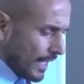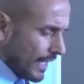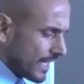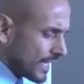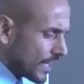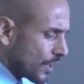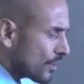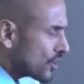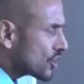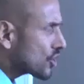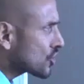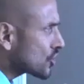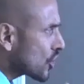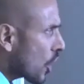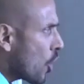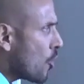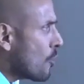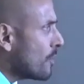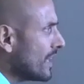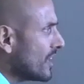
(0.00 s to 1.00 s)
There are
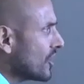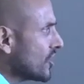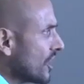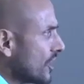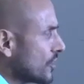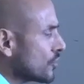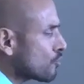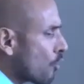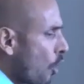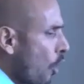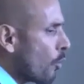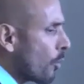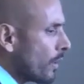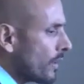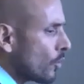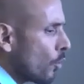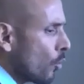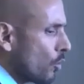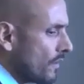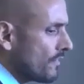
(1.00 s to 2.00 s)
so many things wrong
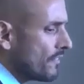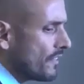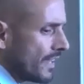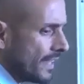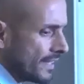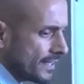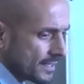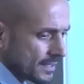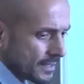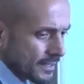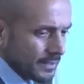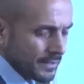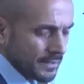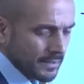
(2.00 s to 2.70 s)
with all of this.